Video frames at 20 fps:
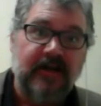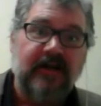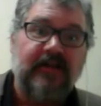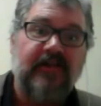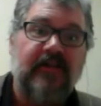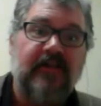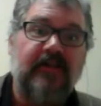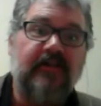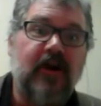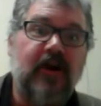
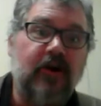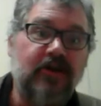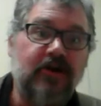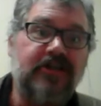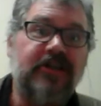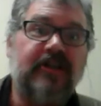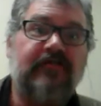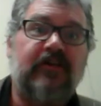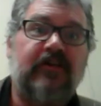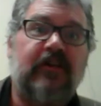The notion
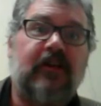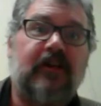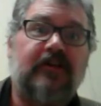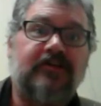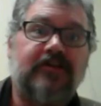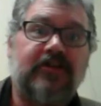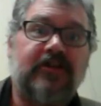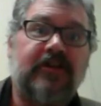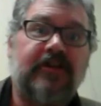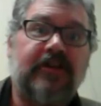of an
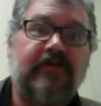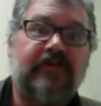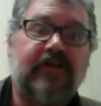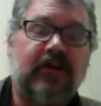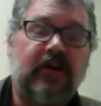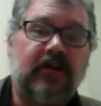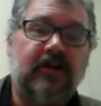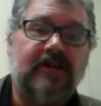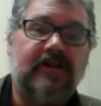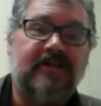alternative
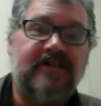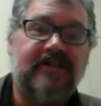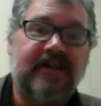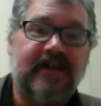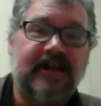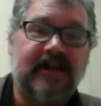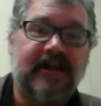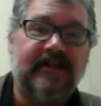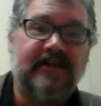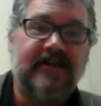currency
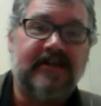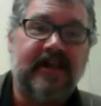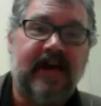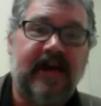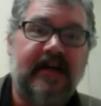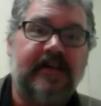is that